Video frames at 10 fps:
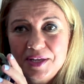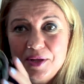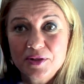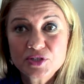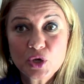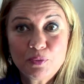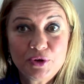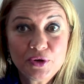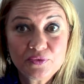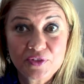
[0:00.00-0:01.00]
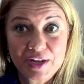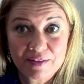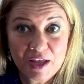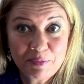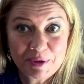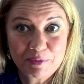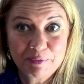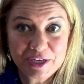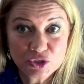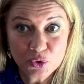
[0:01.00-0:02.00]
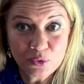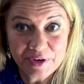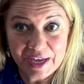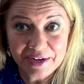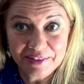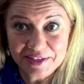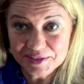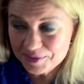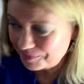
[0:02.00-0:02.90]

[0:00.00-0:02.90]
So beautiful that a lot of people make jewelry out of these.